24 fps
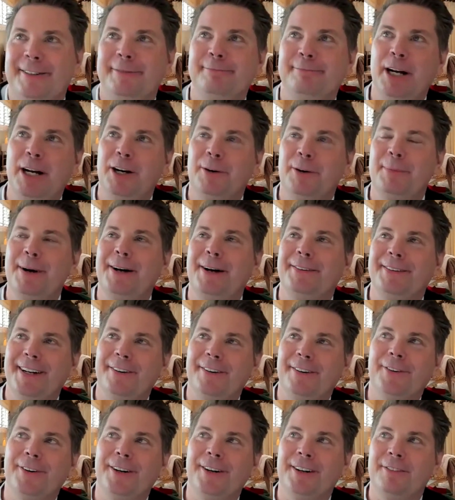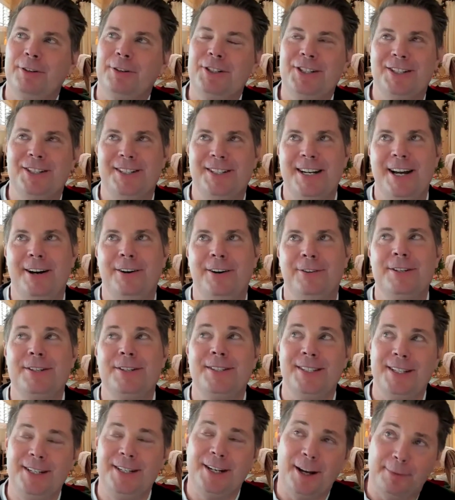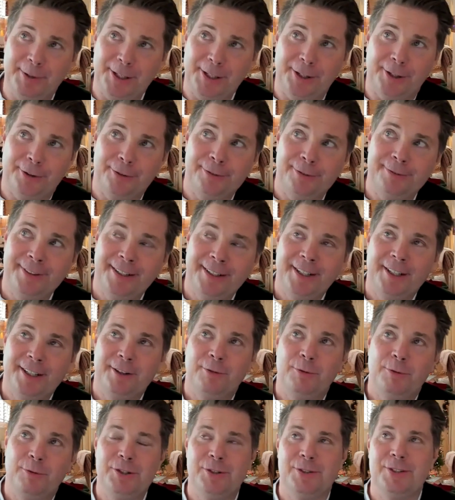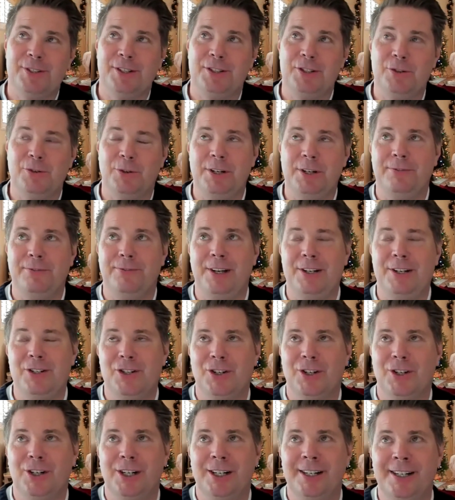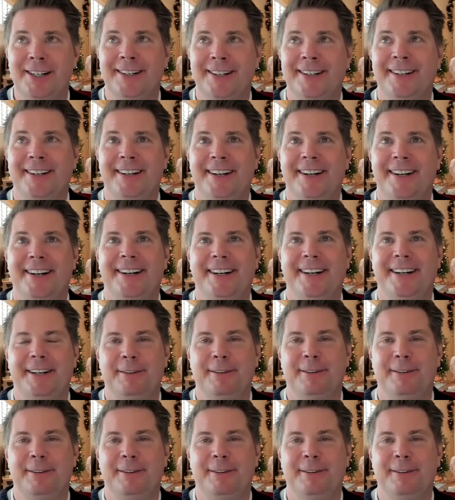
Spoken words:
Paramount Network, which is now the CW, which was a joint venture,